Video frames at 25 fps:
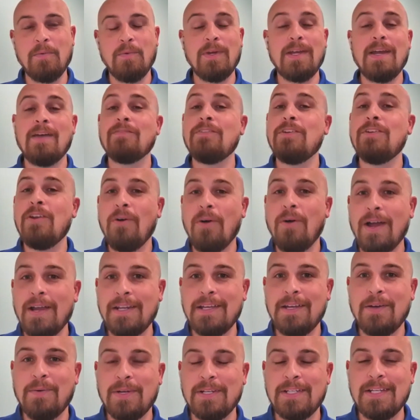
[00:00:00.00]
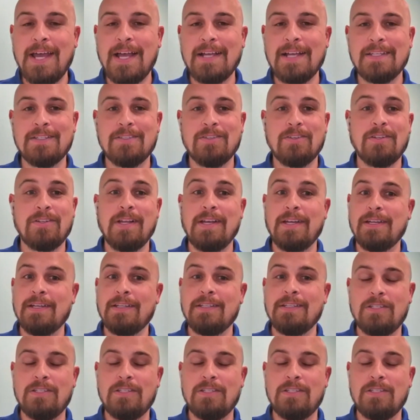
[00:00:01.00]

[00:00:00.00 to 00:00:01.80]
We have no idea what taxes look like.